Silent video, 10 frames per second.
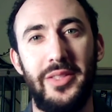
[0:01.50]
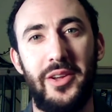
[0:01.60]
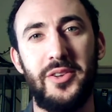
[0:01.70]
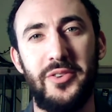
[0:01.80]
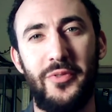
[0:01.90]

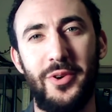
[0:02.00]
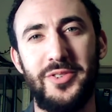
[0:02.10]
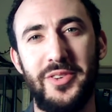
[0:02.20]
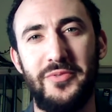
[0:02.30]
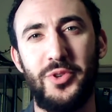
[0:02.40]
There's a
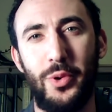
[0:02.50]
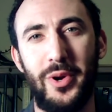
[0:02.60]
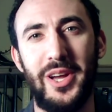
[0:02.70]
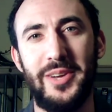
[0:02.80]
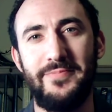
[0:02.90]
verse of
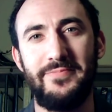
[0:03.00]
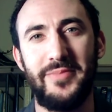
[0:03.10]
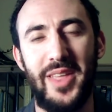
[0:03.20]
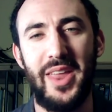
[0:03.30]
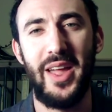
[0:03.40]
Torah
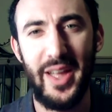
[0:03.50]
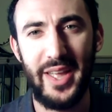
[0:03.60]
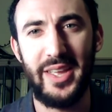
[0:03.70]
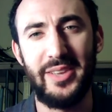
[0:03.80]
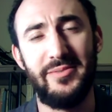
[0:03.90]
that
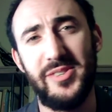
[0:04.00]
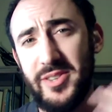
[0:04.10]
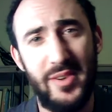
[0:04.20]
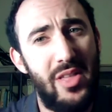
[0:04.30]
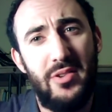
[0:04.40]
I
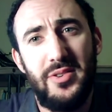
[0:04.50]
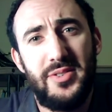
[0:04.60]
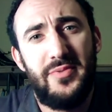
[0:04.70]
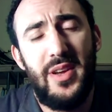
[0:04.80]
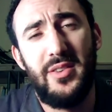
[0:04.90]
and
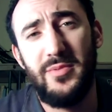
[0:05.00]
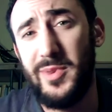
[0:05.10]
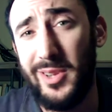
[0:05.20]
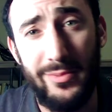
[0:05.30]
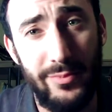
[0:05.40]
others found to
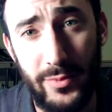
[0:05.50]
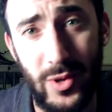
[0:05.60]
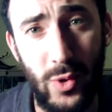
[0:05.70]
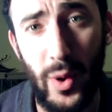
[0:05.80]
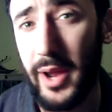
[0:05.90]
be
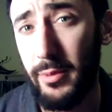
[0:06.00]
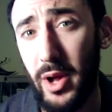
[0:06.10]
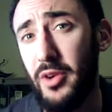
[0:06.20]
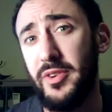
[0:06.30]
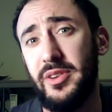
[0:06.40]
quite
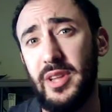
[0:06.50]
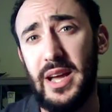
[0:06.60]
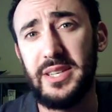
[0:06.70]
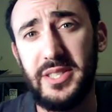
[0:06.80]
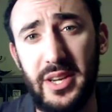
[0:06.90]
relevant
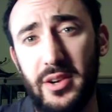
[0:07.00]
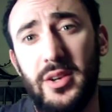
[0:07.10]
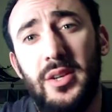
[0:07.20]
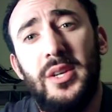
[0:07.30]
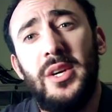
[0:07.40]
last
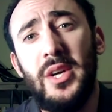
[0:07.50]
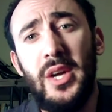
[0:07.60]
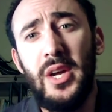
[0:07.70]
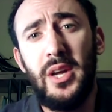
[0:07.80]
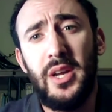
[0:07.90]
year.
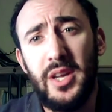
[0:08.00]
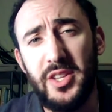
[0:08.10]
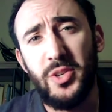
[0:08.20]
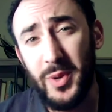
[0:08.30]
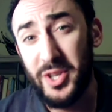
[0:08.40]
In
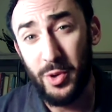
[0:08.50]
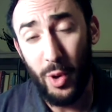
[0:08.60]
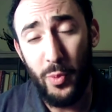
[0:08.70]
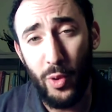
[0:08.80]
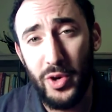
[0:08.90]
this week's
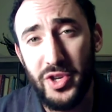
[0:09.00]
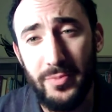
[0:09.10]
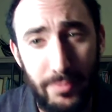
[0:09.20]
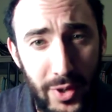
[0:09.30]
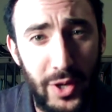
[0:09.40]
Torah
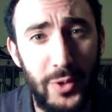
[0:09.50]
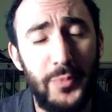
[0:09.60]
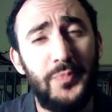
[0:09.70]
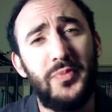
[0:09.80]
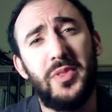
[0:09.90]
portion,
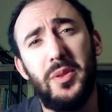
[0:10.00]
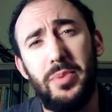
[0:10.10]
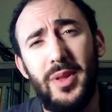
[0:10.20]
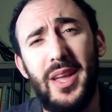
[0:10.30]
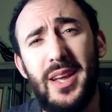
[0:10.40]
Bo, the
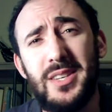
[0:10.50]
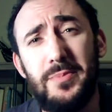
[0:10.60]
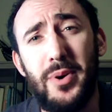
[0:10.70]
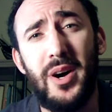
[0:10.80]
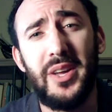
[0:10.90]
plagues
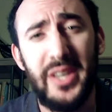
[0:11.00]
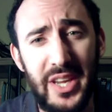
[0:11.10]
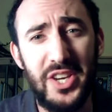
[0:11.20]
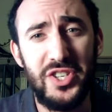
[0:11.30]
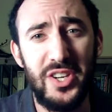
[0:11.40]
upon
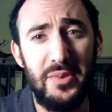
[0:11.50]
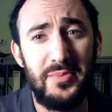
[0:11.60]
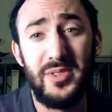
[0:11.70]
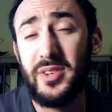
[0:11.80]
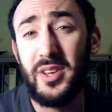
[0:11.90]

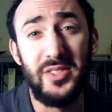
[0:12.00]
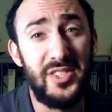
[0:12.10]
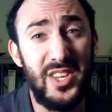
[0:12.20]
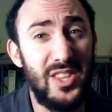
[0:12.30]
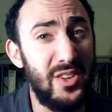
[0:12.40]
Egypt
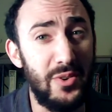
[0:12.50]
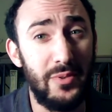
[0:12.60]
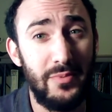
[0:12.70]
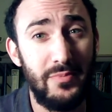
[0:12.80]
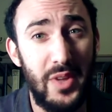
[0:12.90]
continue,
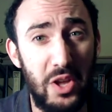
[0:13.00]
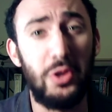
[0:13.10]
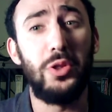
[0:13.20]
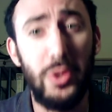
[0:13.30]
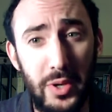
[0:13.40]

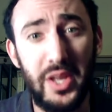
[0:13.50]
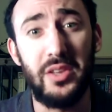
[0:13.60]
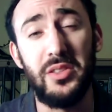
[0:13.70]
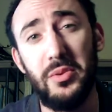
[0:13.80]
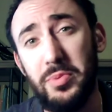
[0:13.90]

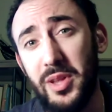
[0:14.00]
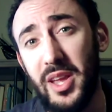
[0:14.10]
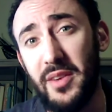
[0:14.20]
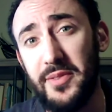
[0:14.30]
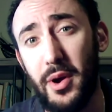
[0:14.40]
including the
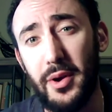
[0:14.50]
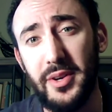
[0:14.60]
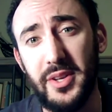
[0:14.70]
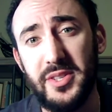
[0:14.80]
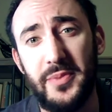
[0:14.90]
plague of
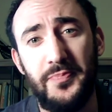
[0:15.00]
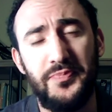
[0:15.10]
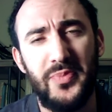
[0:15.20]
darkness.